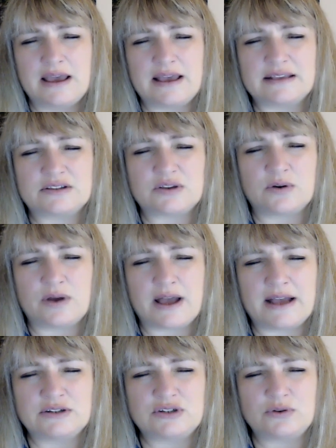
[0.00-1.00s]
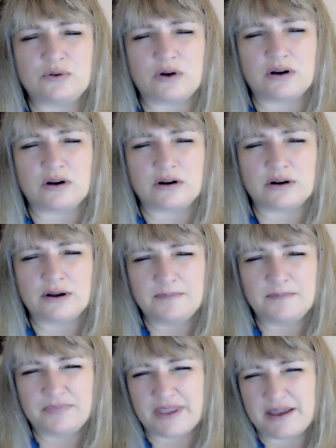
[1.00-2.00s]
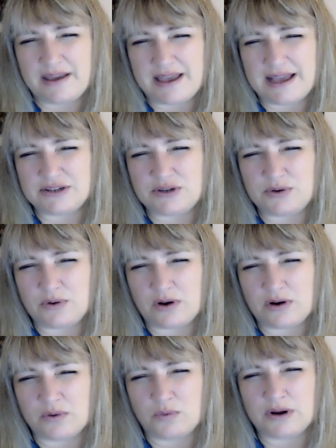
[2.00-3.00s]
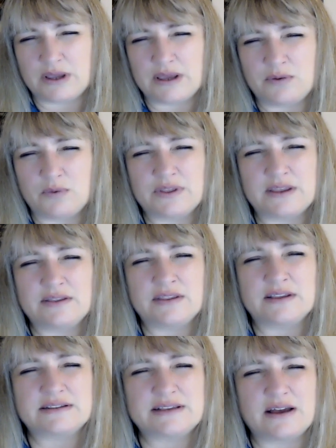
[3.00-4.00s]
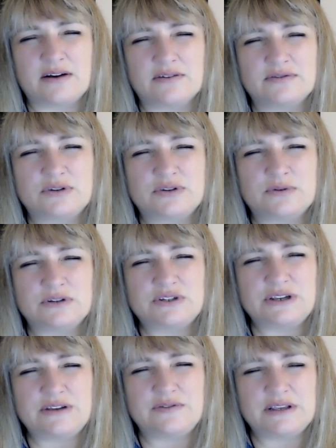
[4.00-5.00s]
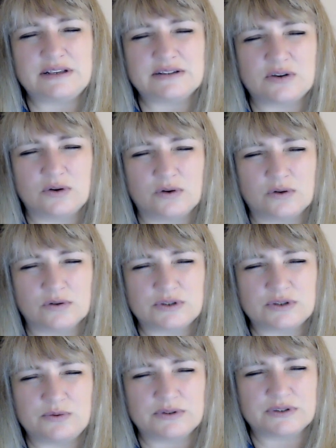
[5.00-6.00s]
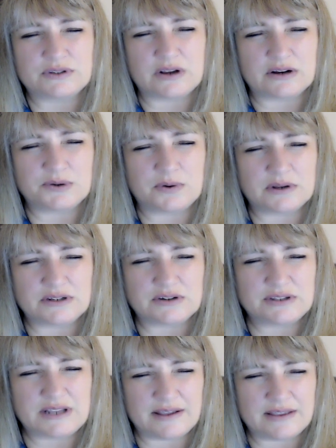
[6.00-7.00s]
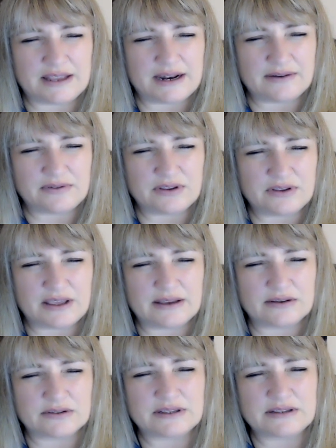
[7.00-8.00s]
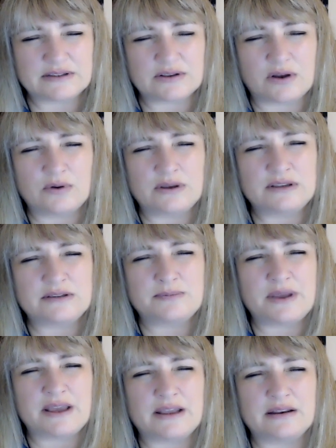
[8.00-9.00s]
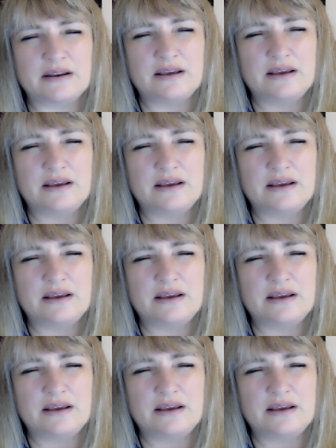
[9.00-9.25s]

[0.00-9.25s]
And so as you are working within the self to achieve these goals, you will start to understand that everything else has always been,